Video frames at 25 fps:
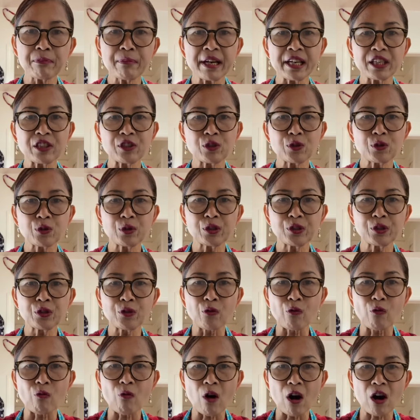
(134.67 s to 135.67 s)
Make sure you
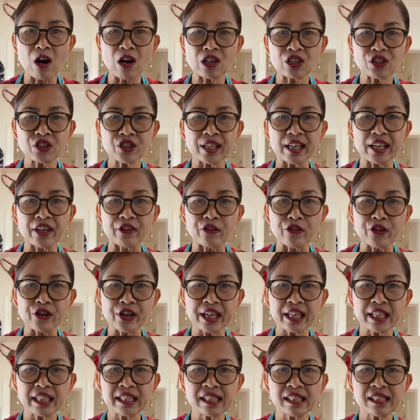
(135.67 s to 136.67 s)
wash and
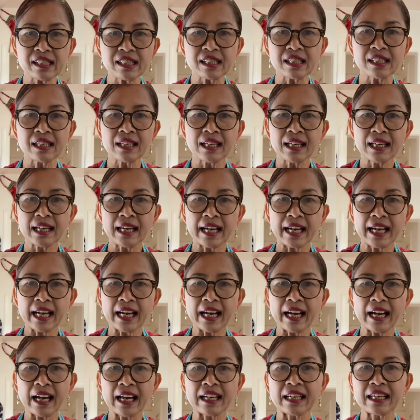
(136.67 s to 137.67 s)
rinse
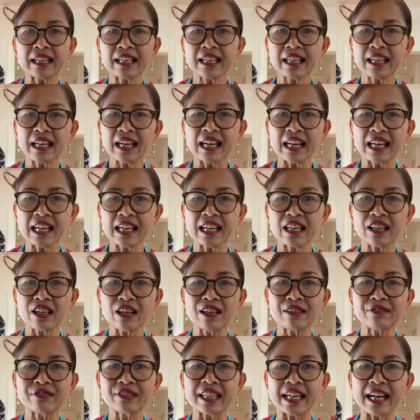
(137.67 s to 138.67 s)
and get rid
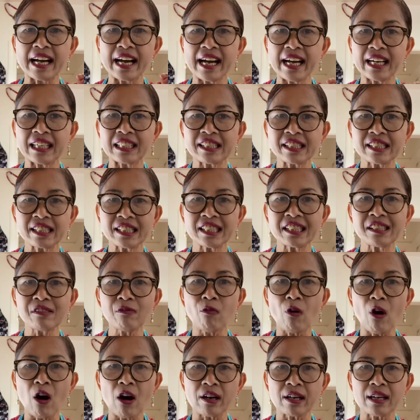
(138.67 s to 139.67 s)
of the excess
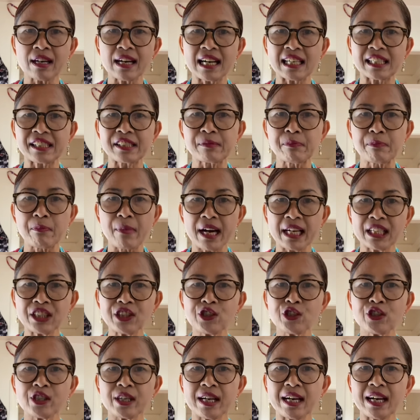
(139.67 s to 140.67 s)
water as
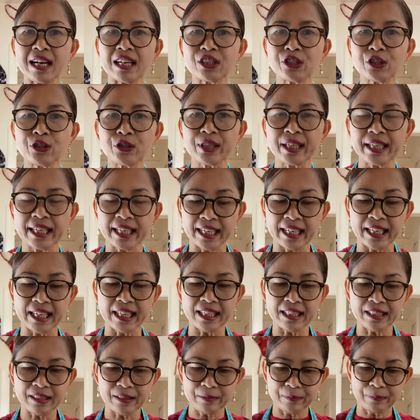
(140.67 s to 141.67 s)
much as you
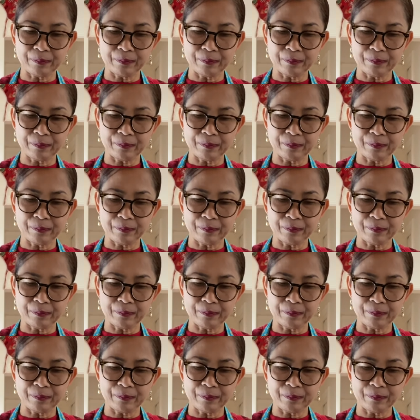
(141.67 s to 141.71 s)
can.